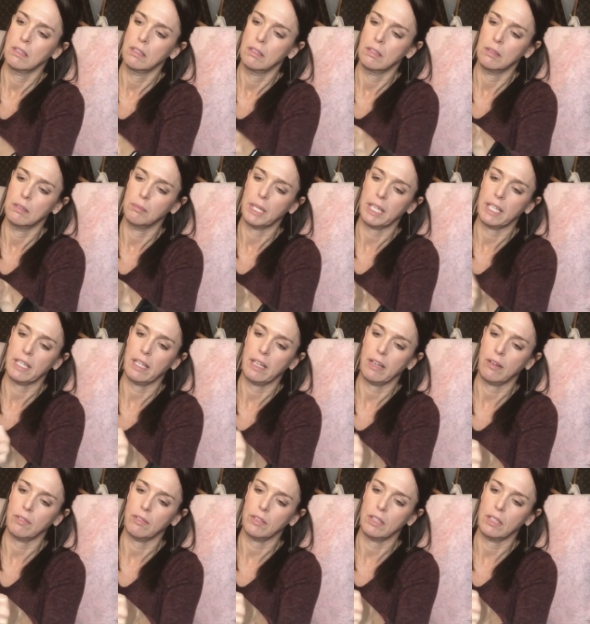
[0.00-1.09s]
and make it
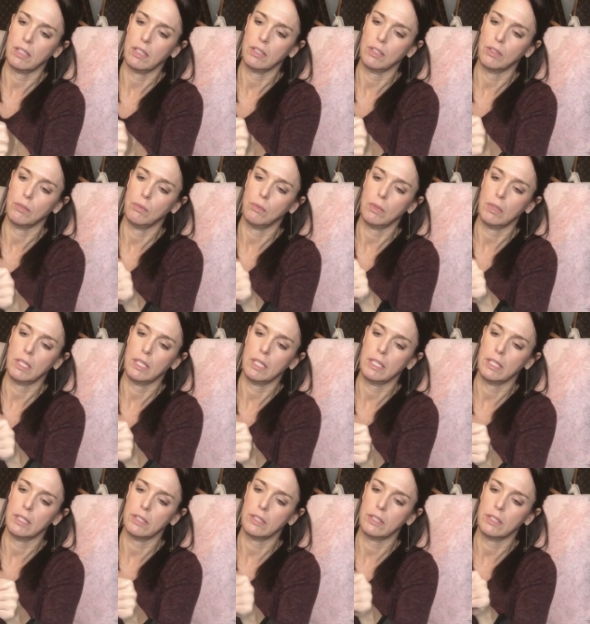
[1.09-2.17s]
however long you want
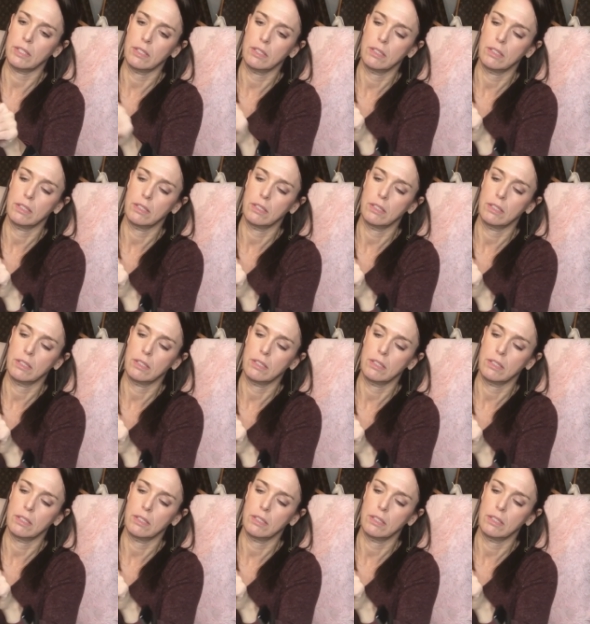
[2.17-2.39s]
it.